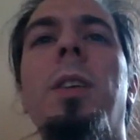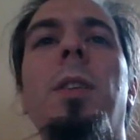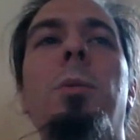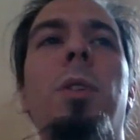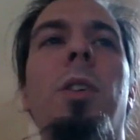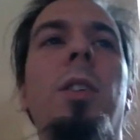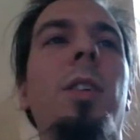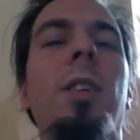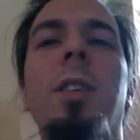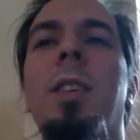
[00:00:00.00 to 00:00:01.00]
the world
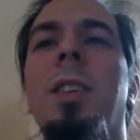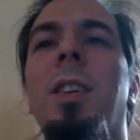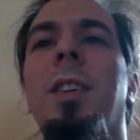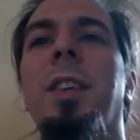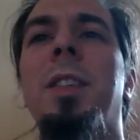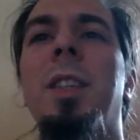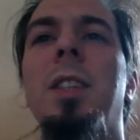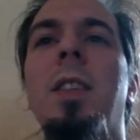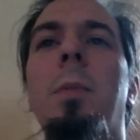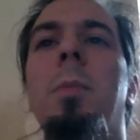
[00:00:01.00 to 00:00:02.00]
on the
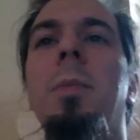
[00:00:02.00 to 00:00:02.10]
system.